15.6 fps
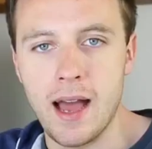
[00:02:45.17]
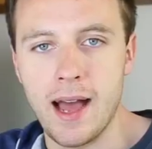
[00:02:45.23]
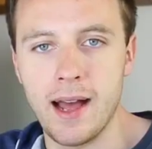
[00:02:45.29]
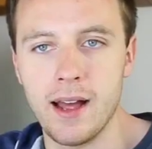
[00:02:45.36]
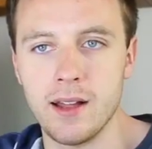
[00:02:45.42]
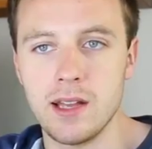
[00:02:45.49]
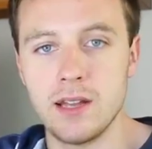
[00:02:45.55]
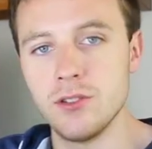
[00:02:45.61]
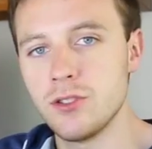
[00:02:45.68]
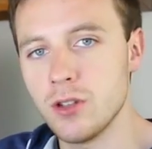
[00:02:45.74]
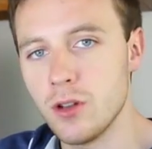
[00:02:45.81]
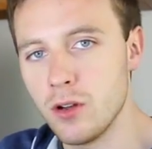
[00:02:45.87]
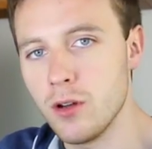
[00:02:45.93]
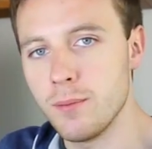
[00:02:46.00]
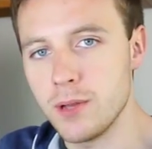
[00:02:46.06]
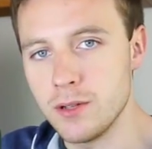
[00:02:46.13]
In
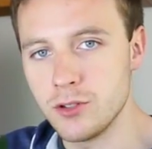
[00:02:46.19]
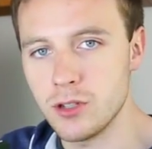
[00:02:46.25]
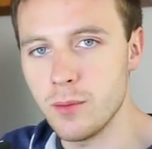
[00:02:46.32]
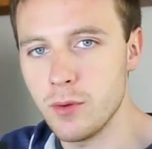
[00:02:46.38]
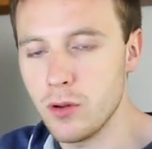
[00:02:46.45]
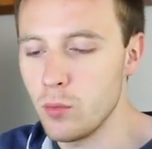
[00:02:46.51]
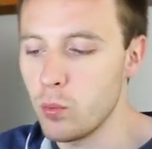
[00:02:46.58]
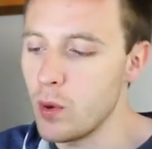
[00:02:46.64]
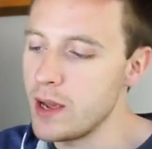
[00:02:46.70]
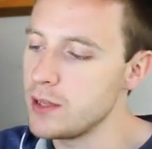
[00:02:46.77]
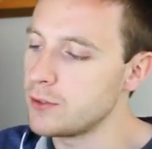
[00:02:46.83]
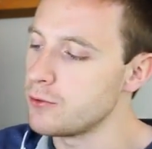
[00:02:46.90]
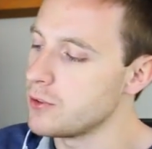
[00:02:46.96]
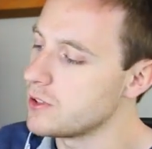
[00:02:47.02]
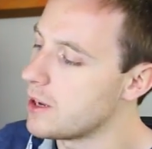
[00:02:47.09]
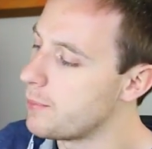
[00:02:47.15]
some good ways.
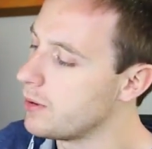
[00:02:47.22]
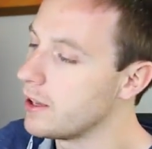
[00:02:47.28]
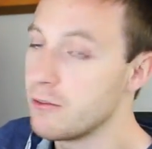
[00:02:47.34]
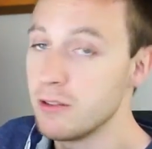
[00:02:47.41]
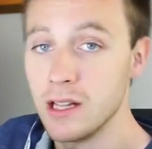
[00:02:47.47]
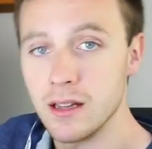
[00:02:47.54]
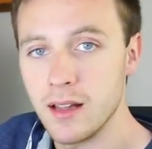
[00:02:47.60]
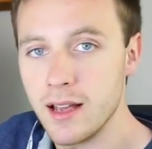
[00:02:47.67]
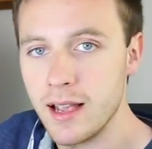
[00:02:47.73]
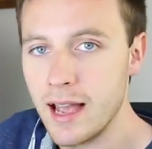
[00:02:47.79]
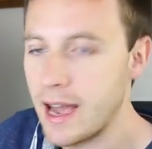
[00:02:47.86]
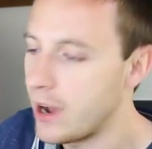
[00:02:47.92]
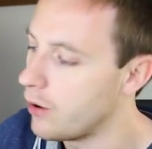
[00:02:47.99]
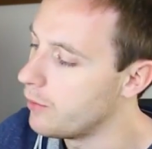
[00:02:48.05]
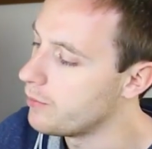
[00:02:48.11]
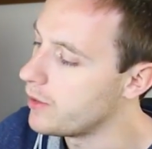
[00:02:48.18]
For example, I really like
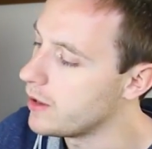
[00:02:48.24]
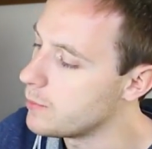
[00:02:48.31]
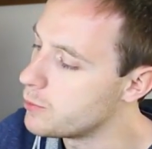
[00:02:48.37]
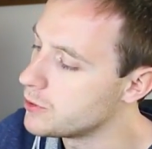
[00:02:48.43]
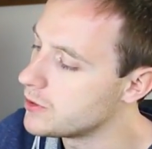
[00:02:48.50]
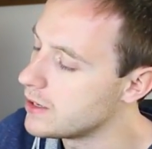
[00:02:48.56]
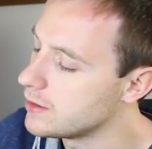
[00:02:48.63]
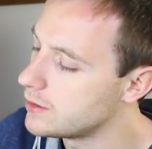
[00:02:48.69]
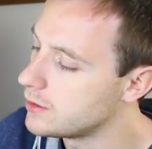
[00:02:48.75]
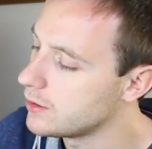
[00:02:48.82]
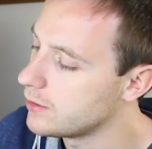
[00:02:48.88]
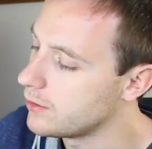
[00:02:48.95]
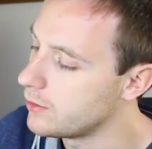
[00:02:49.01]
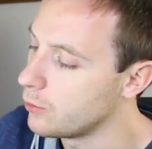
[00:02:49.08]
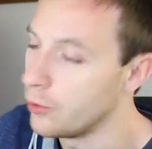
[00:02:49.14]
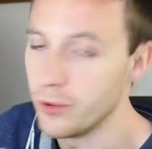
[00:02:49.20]
how they present
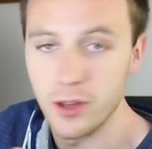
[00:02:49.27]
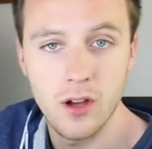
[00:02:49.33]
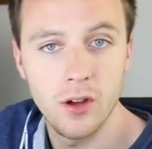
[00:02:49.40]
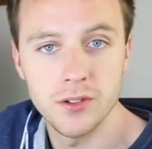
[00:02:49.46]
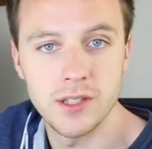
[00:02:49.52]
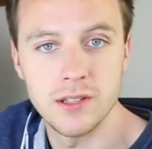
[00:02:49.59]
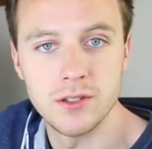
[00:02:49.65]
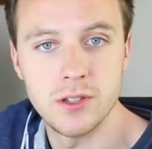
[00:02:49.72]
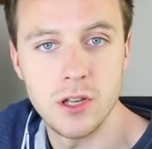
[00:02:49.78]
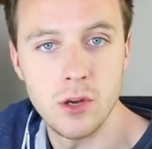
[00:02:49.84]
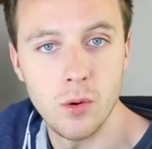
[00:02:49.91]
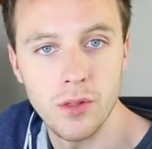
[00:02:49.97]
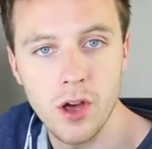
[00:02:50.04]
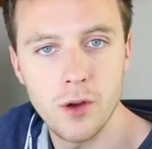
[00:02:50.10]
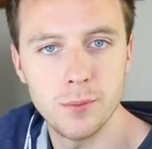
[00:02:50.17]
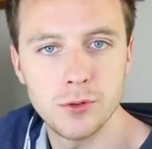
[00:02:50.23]
all the content to you
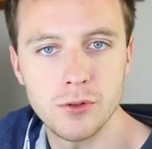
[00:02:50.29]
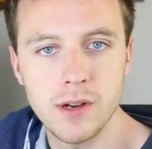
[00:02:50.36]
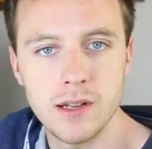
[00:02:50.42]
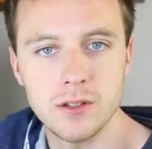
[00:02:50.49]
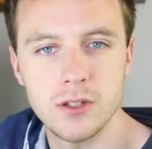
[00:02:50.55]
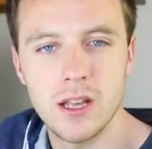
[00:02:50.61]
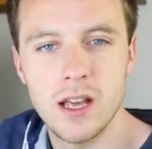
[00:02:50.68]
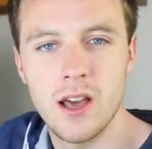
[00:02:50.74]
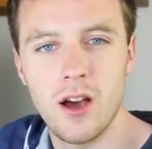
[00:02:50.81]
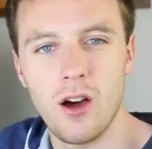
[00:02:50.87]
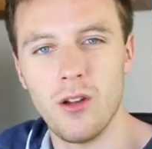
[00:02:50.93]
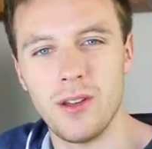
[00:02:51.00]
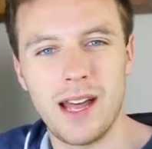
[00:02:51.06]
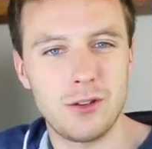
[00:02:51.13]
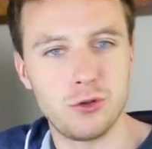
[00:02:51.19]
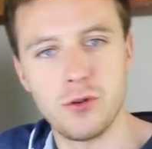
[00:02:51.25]
on the home screens
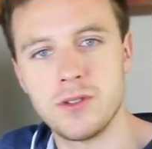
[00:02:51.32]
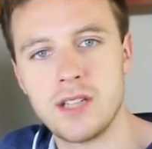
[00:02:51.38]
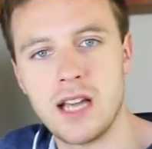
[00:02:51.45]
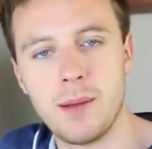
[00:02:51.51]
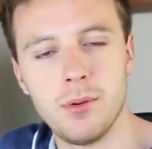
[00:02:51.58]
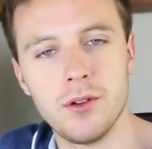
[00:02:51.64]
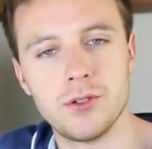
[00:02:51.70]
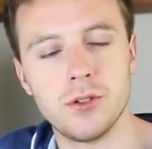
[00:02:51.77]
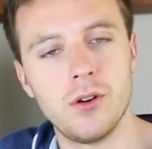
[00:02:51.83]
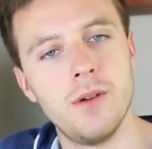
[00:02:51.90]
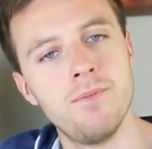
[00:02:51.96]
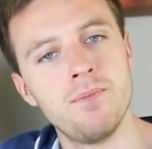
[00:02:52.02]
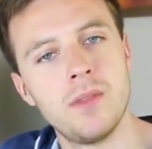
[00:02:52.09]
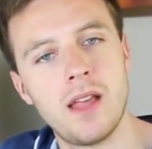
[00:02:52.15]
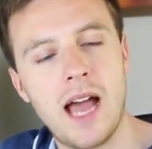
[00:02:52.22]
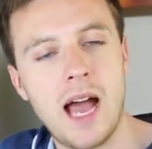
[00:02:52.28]
on Android tablets or
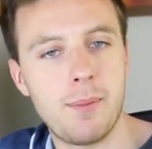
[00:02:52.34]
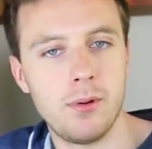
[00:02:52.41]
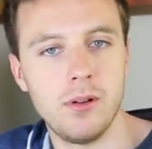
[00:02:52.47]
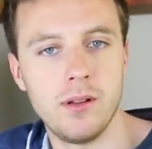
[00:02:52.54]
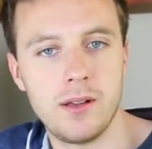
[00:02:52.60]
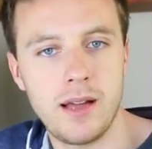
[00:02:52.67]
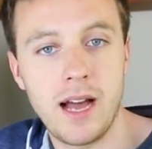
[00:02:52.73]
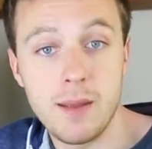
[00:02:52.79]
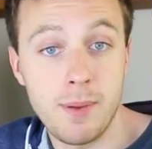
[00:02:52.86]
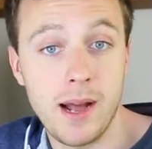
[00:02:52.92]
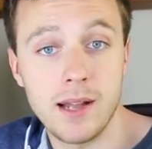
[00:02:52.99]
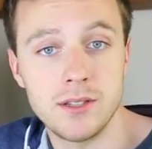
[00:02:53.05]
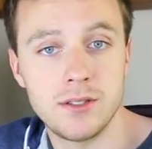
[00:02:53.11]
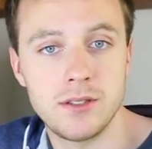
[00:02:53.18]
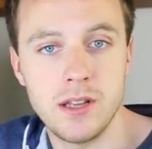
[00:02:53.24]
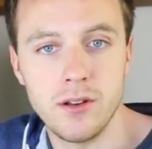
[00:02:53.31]
Apple
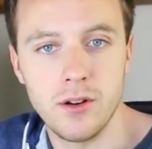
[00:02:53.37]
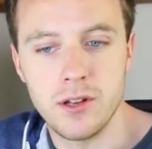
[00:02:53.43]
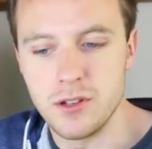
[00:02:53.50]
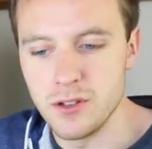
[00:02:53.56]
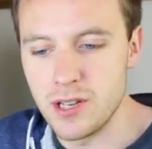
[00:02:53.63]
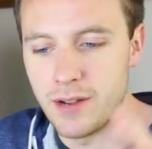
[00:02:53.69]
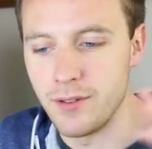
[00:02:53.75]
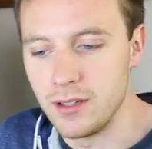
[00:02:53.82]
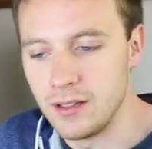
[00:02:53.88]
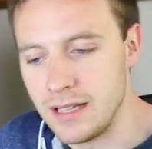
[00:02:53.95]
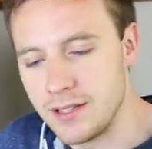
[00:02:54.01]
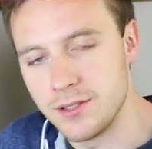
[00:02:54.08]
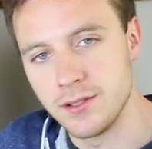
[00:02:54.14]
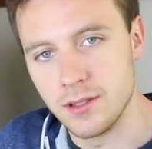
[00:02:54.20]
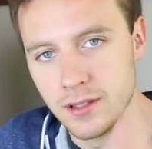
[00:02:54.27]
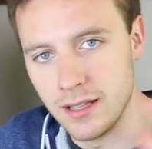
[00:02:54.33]
iPads. You just have a
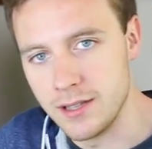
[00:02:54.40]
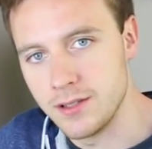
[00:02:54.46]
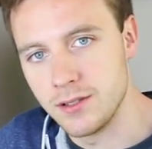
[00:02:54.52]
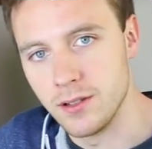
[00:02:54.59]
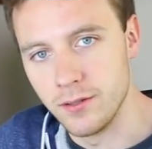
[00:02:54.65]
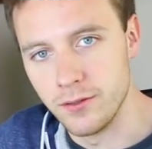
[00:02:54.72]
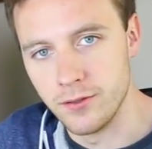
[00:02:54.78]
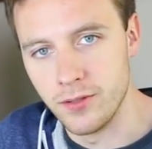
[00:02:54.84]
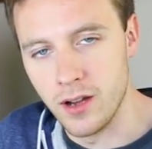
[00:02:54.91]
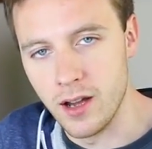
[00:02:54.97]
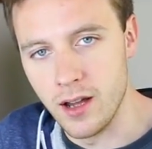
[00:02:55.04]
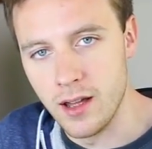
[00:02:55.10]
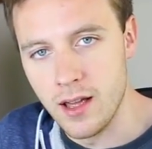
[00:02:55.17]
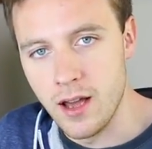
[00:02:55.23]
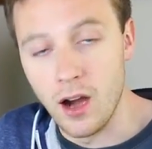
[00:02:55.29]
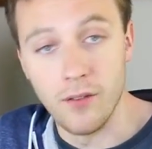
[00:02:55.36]
list and lists of
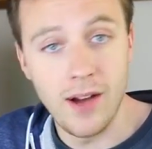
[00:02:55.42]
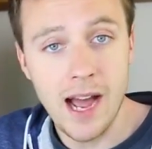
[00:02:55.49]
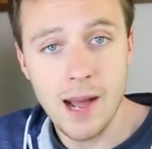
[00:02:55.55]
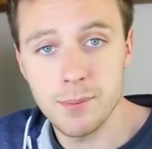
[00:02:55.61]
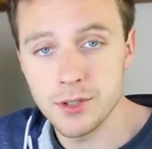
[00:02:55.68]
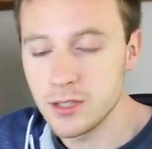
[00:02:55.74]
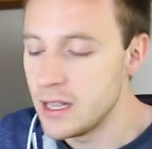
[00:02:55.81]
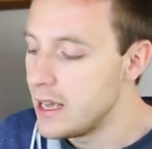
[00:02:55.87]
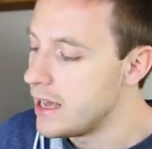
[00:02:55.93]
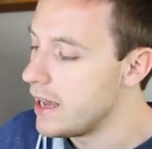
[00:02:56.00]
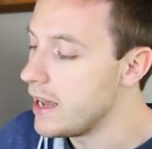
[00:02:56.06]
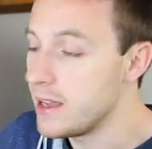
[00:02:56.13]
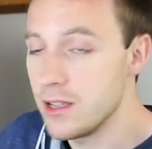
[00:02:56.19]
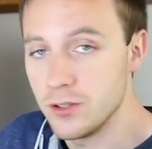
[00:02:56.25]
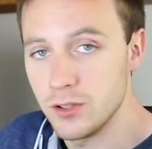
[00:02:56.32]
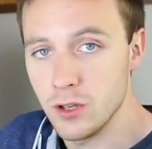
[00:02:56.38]
apps.
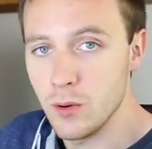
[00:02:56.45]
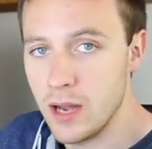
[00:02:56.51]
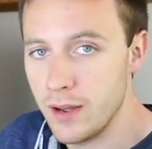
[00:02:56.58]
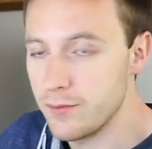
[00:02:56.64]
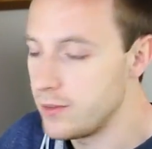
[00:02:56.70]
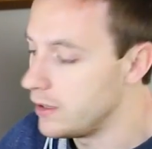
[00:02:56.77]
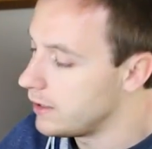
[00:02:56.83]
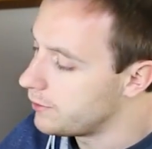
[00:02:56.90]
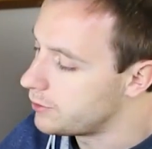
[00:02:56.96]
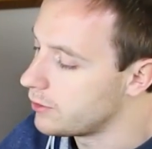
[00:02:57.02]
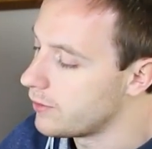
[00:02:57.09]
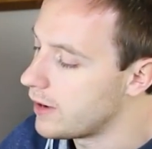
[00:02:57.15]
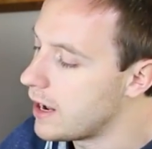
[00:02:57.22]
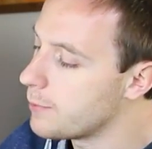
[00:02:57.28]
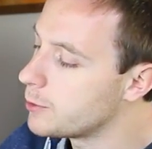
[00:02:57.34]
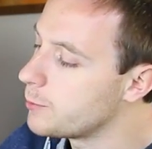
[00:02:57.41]
Here you do have your lists of
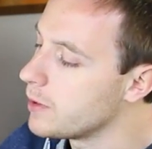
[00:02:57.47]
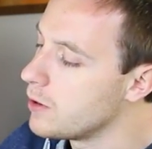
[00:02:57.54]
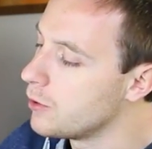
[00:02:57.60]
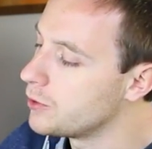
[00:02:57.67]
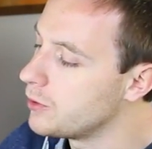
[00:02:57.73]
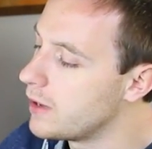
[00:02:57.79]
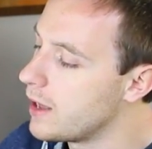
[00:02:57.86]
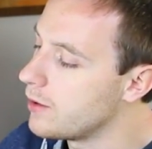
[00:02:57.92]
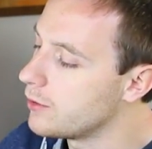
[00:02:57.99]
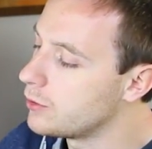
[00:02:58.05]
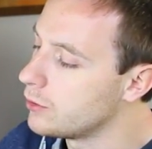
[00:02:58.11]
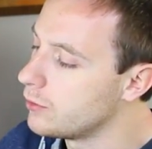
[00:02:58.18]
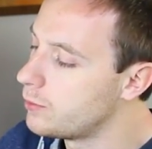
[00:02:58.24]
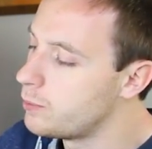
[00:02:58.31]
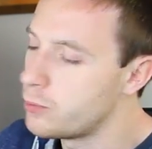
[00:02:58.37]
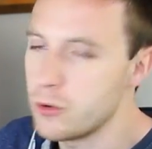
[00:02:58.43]
apps, but you also get
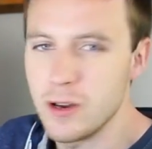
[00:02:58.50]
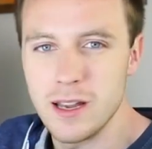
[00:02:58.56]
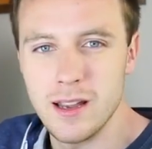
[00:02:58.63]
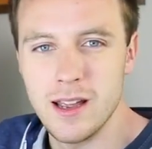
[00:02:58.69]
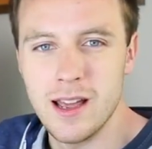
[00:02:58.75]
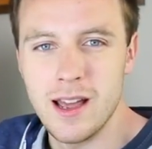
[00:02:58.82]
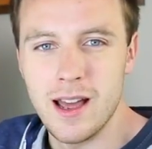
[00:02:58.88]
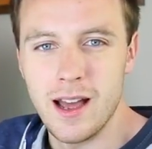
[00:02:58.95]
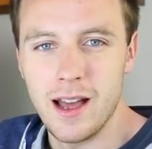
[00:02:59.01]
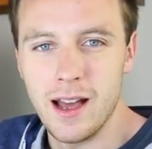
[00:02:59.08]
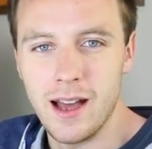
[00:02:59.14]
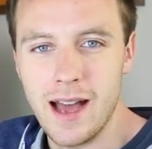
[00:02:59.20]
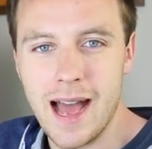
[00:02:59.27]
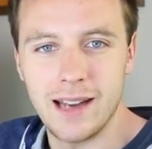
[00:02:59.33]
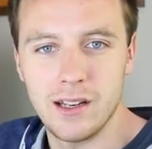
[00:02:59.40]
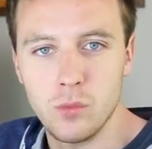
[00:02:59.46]
sort of
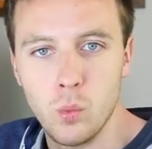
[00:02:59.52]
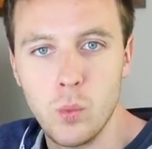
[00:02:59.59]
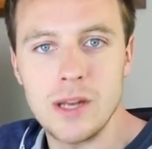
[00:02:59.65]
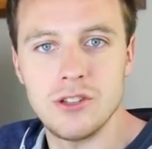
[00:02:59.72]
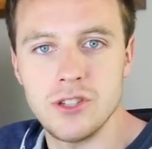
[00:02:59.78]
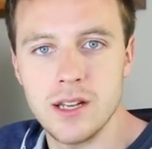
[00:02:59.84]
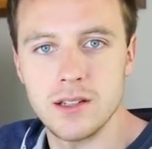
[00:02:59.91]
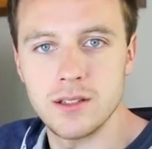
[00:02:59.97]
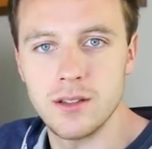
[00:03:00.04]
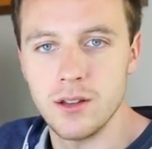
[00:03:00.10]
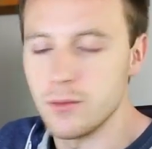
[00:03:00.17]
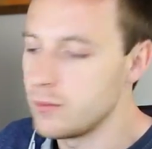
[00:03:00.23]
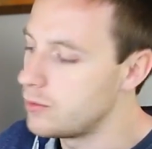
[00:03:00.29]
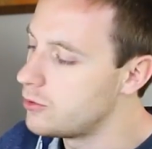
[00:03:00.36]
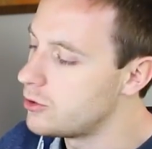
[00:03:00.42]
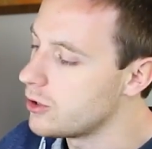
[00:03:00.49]
added widgets that
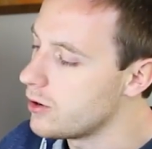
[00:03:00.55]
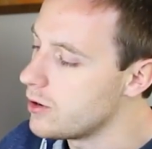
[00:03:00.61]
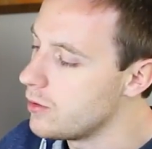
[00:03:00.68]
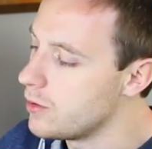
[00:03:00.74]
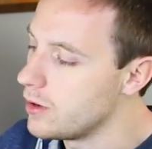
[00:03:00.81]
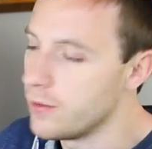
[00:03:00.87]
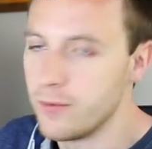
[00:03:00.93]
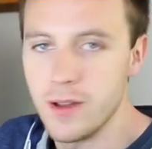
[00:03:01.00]
show you your